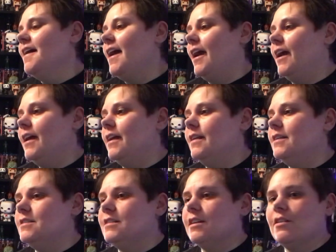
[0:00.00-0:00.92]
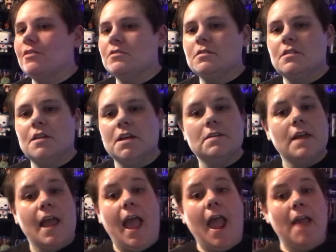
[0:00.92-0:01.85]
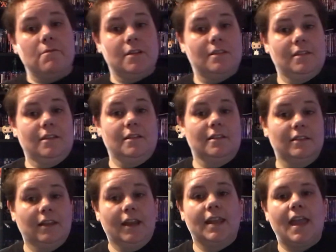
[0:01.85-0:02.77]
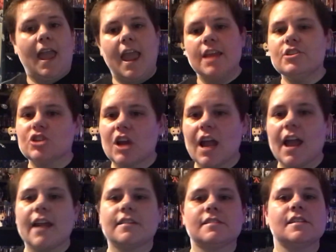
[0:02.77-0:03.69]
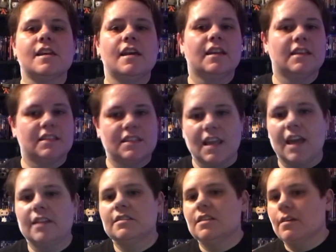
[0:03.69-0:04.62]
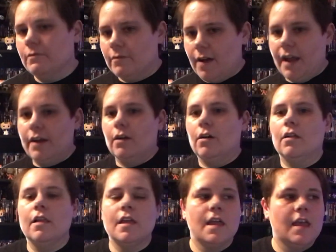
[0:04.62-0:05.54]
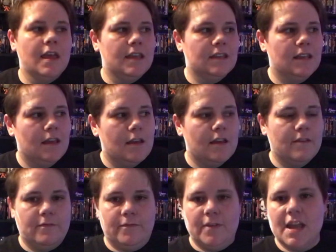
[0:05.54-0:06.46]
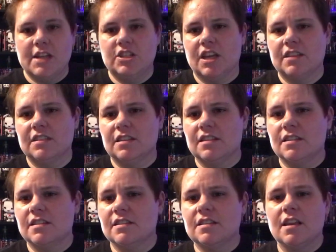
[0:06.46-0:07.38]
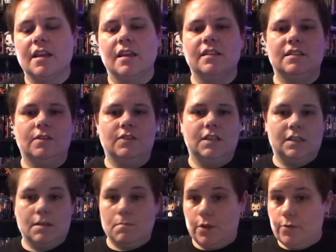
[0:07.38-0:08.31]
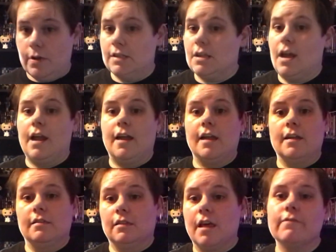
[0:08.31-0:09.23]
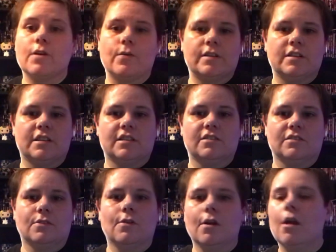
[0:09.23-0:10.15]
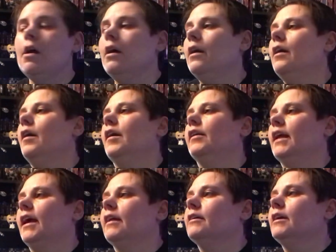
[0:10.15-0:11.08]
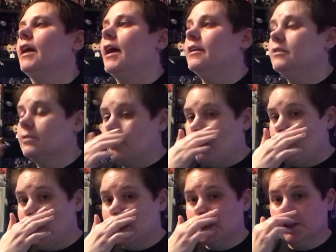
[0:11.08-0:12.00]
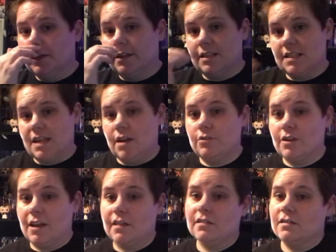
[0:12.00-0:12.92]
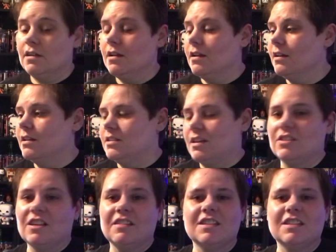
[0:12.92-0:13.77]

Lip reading: and he sells everything, like 8-tracks, cassettes, vinyl, VHSs, DVDs, and Blu-rays. I love going to his store, and that And so I wanted to look at the soundtracks, because as I